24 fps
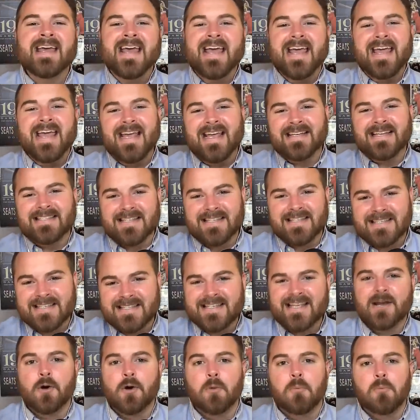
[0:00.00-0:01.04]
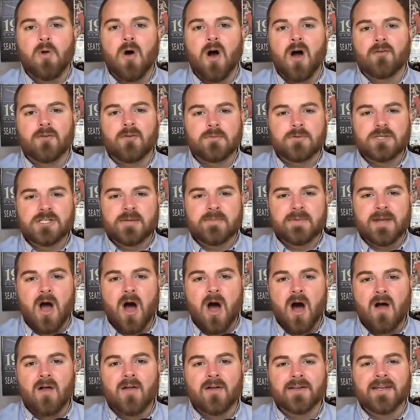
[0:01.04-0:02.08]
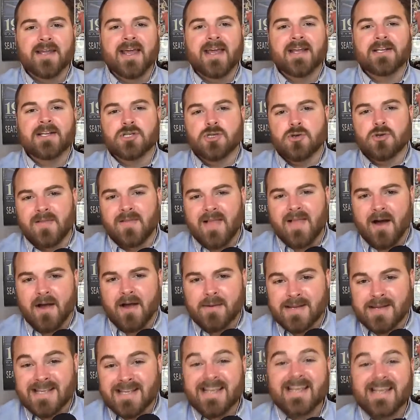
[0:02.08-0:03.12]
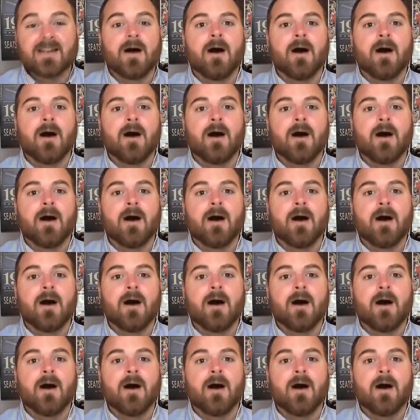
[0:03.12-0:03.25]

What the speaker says: He gets a seal block from Jimmy Holiday to allow him to get